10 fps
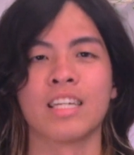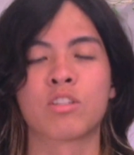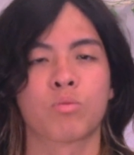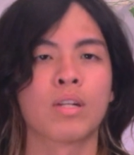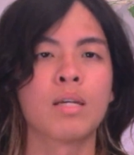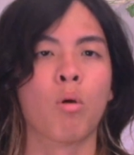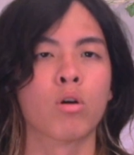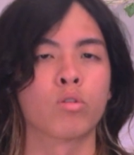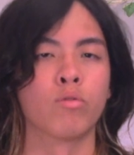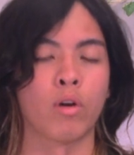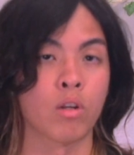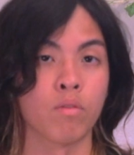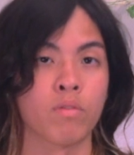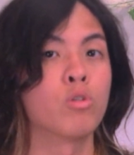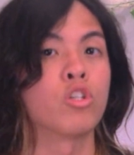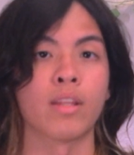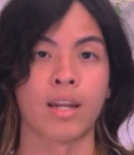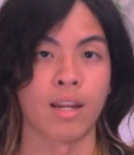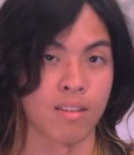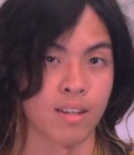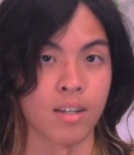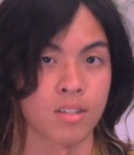it's really more to avoid confusion than anything